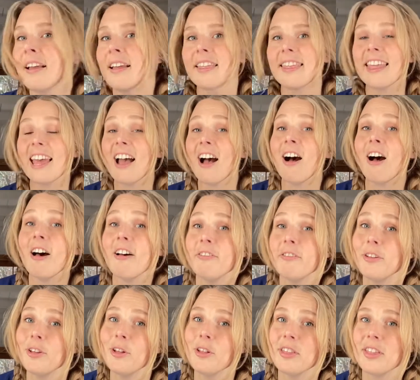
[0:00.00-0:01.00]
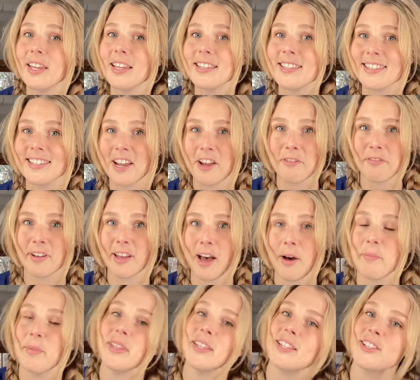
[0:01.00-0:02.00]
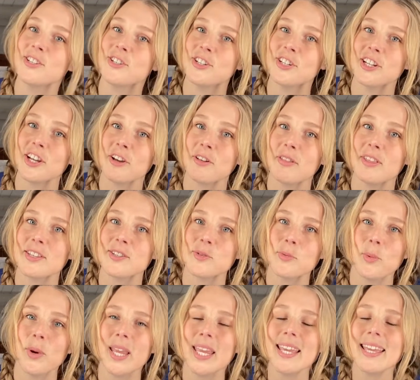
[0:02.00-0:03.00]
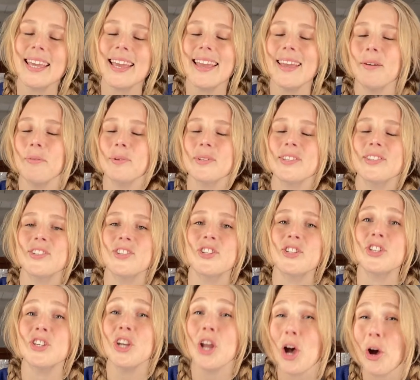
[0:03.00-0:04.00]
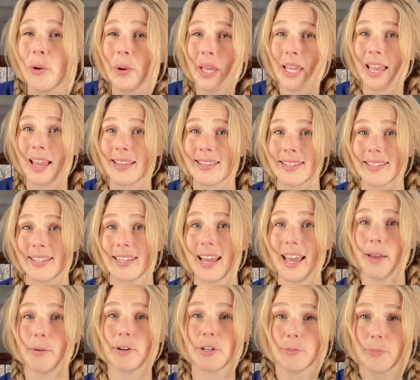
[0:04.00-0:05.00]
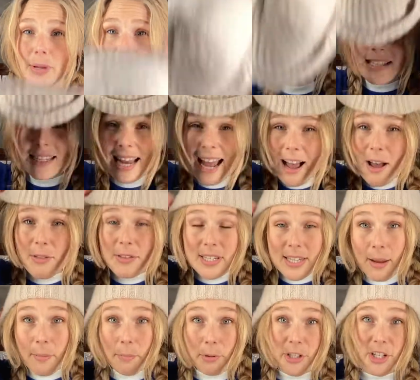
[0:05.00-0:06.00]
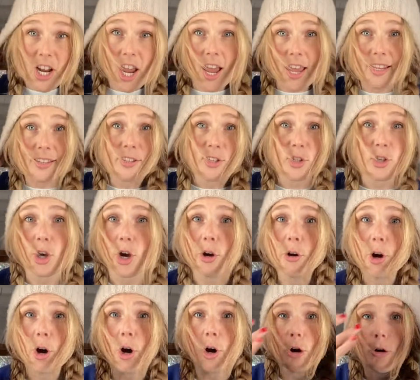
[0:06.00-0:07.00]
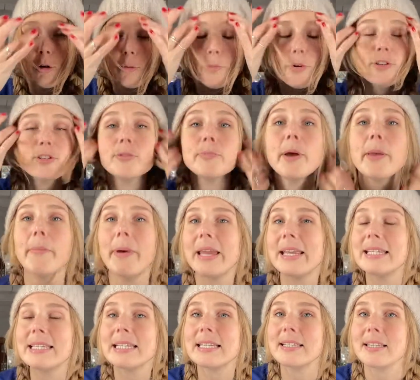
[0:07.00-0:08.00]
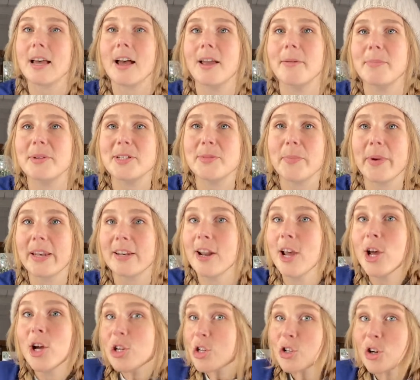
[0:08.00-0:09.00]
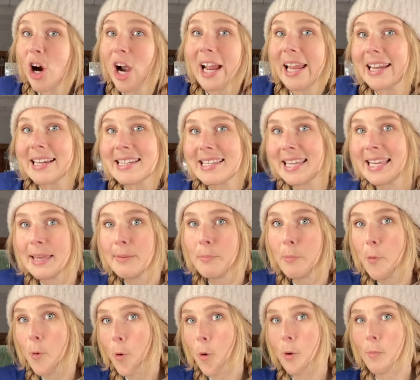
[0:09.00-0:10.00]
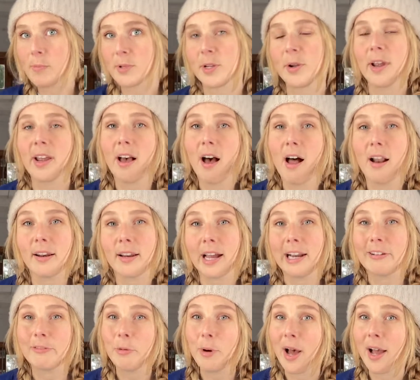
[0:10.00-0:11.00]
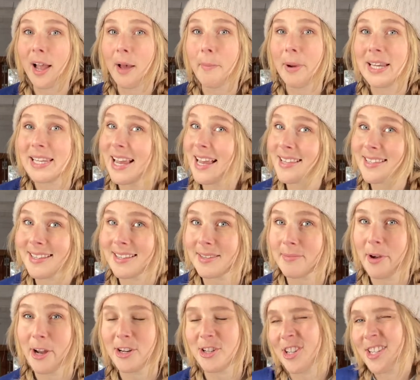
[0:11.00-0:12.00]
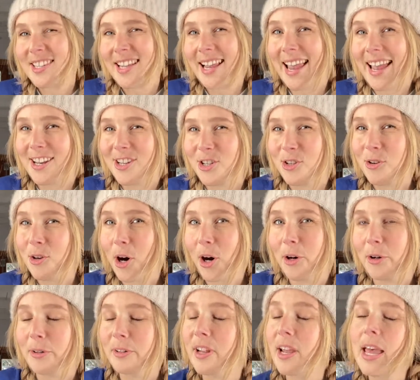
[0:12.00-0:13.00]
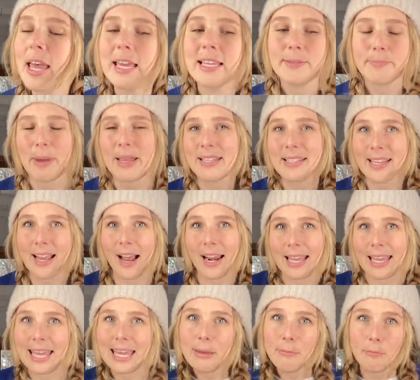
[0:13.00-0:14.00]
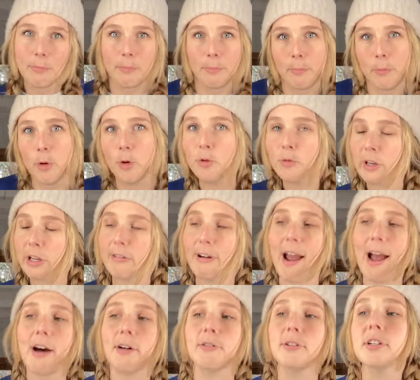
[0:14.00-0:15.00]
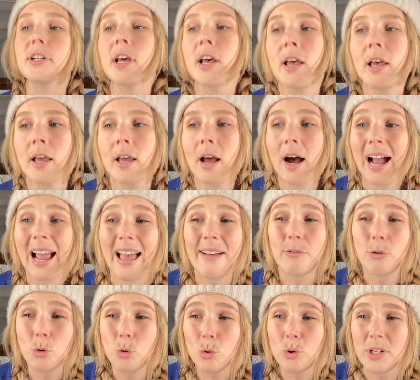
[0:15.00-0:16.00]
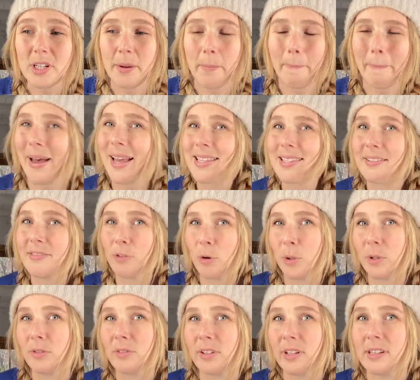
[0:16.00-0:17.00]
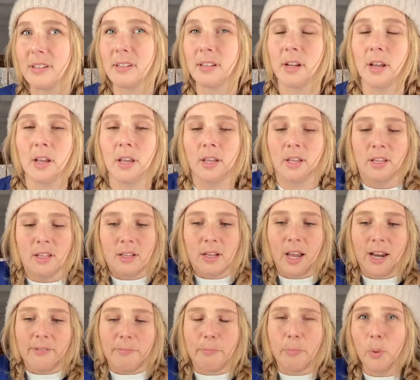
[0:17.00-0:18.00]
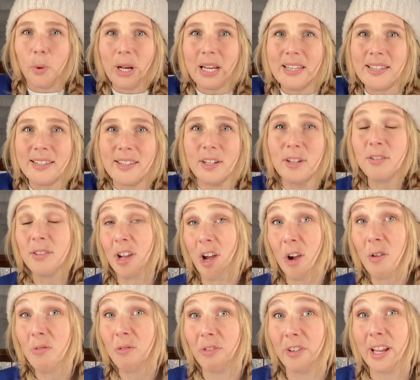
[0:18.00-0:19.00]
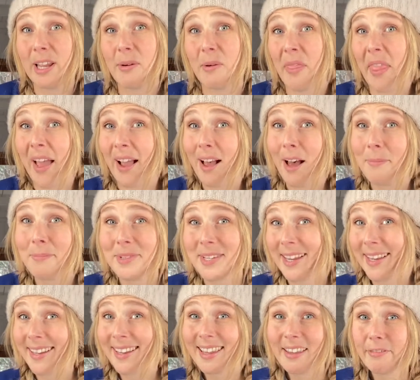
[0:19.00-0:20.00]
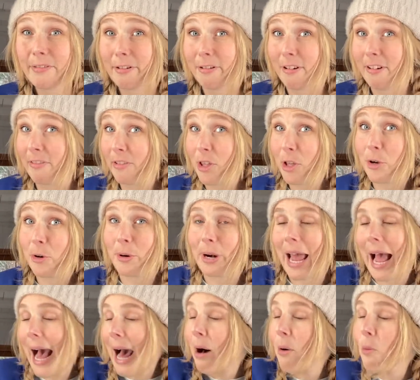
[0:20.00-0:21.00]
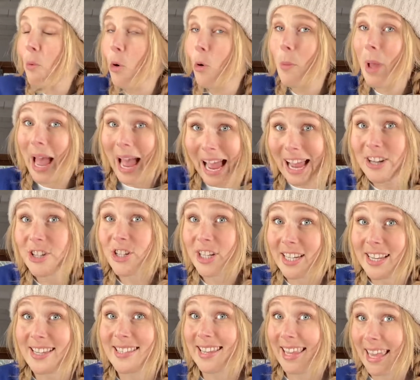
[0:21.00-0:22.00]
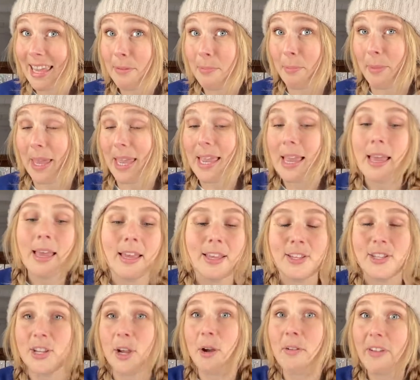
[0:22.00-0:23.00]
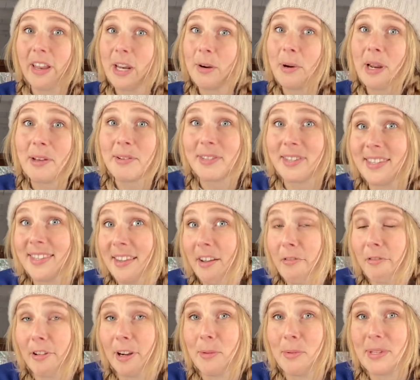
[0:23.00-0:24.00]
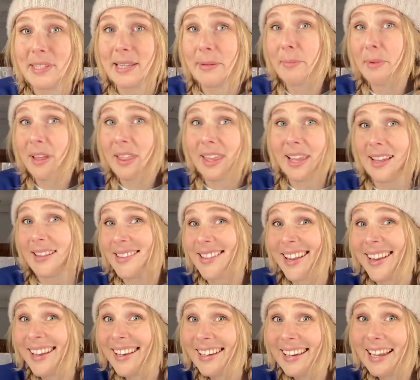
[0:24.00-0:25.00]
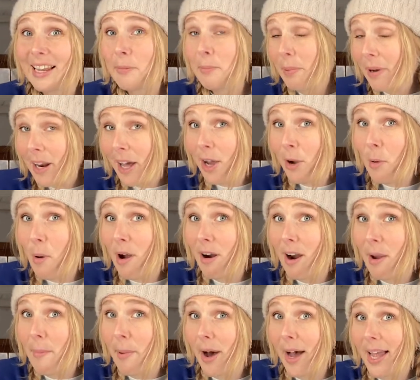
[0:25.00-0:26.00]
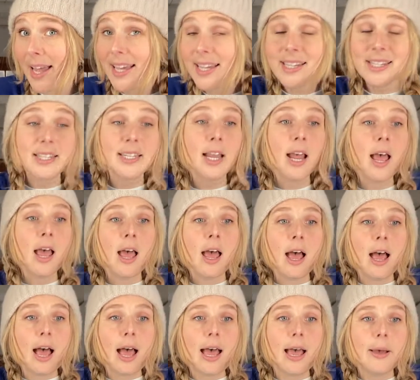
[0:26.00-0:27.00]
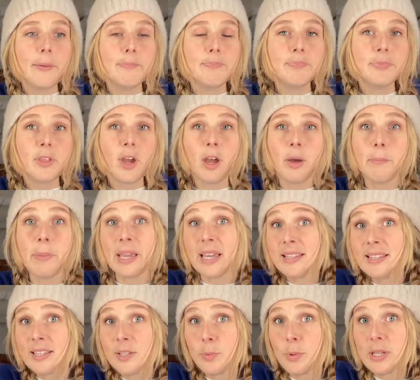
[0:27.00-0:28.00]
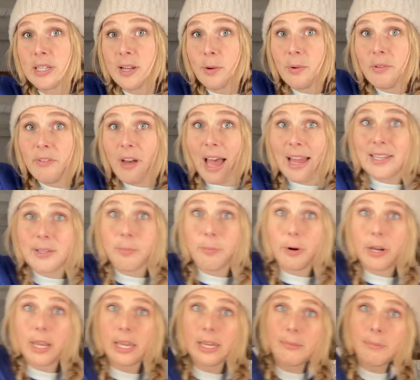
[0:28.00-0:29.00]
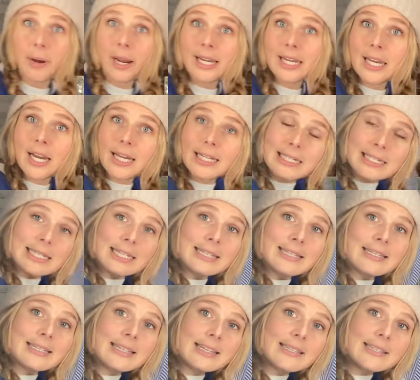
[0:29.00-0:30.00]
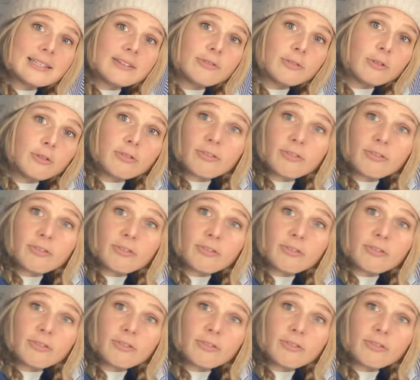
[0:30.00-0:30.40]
There are a few things to overcome in the studio this week. It was snowing yesterday, which means now the temperature is so cold, most of my painting time is spent trying to keep warm, so I can't kind of work at my desk as much because I get too cold. It's best to kind of keep moving around. I have ordered a massive quilted kind of boiler suit. Hopefully when that comes I can give a review on how warm it actually does keep me. So if anyone else is suffering with similar things, I can link below where I buy it. Because it's winter, we've had to bring in my 1964